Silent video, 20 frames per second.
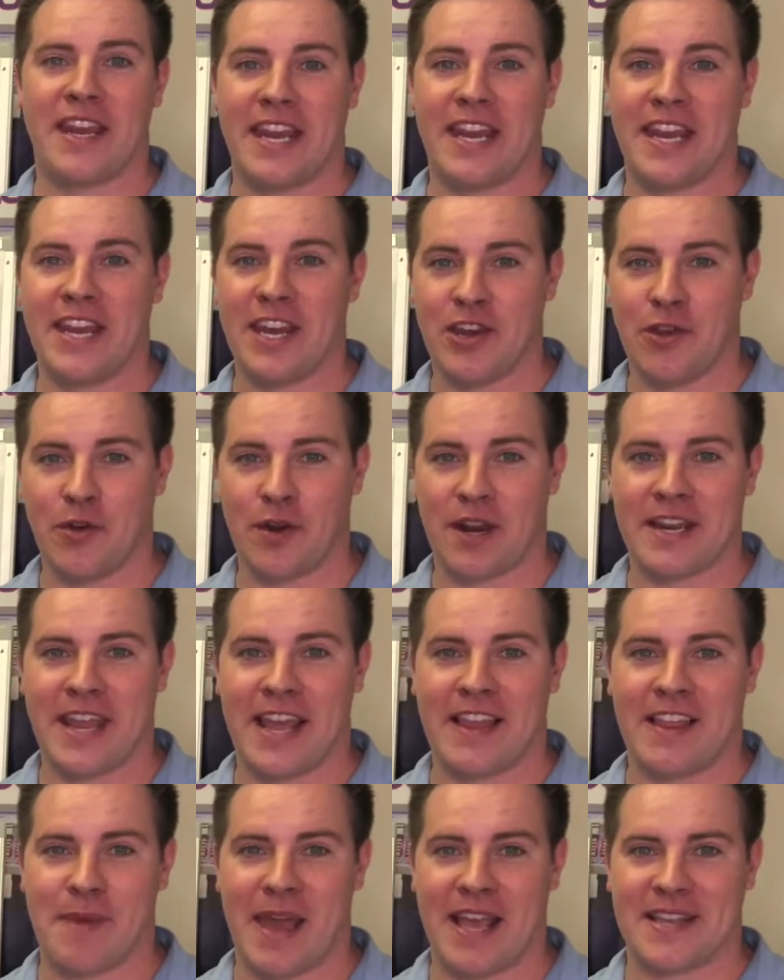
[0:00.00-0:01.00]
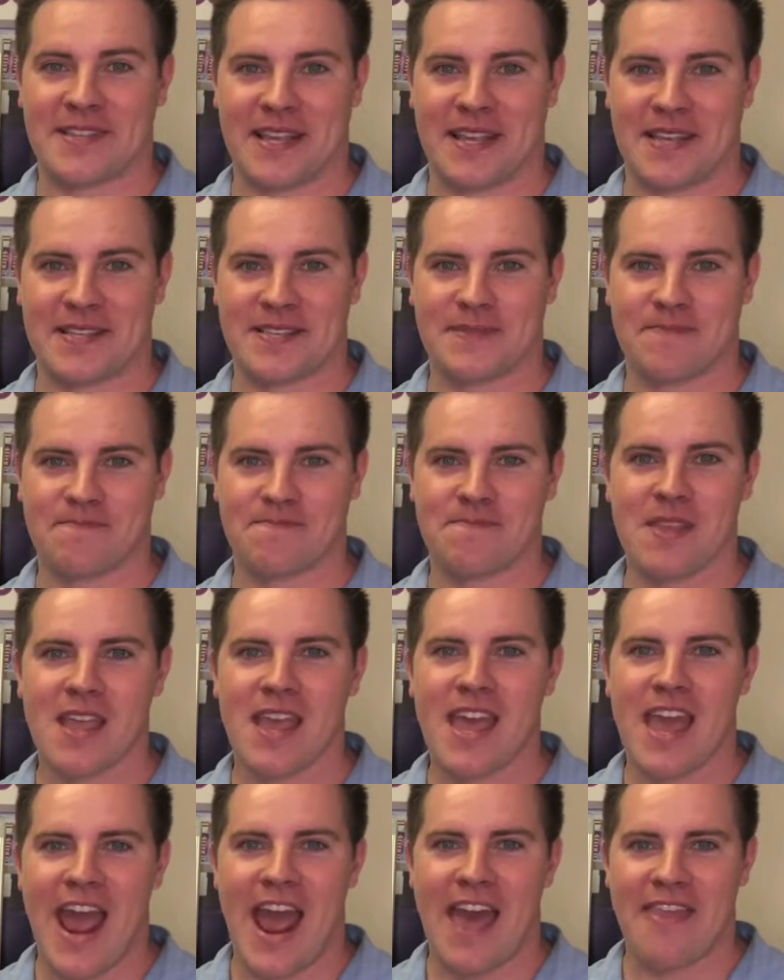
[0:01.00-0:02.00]
need to do on a daily basis.
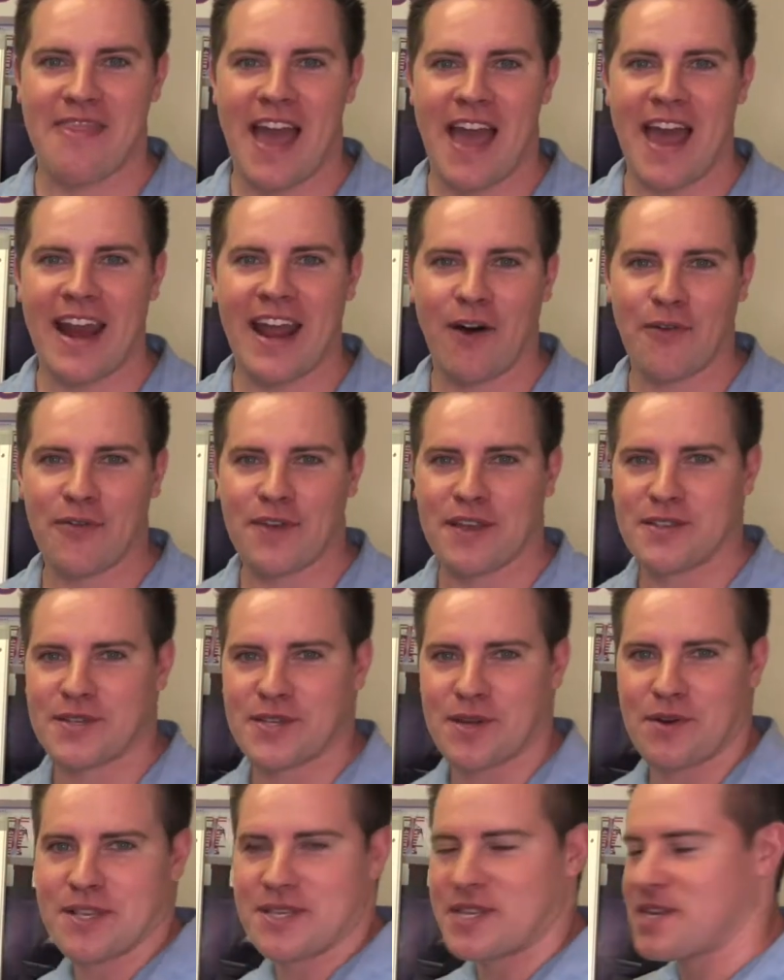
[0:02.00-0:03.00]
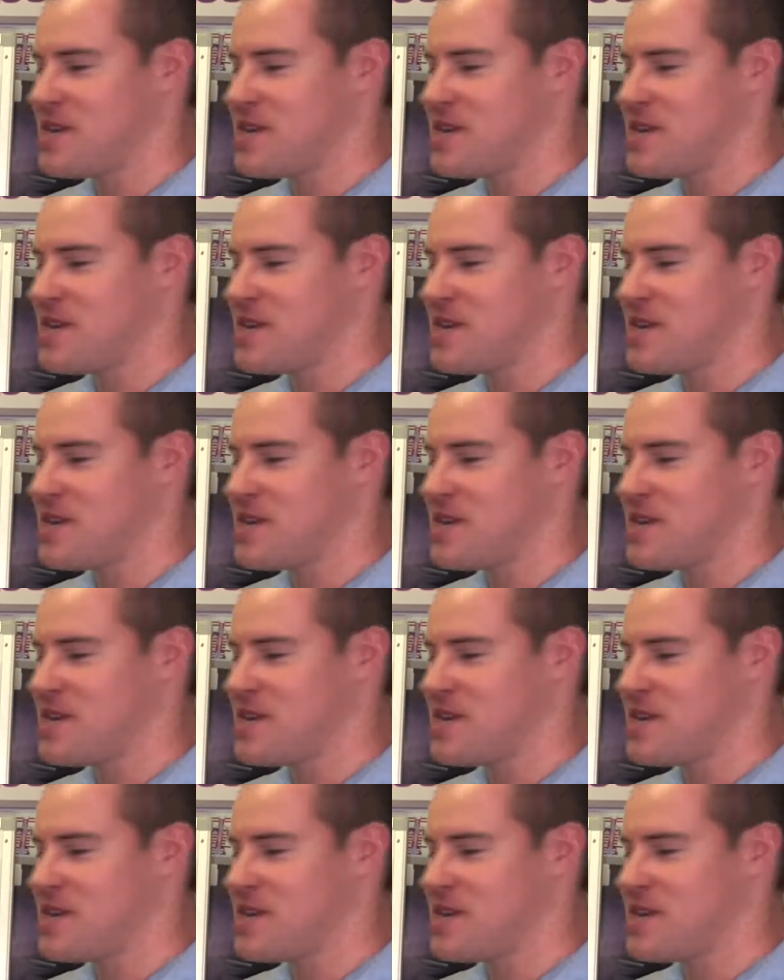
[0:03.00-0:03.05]
And that health concern is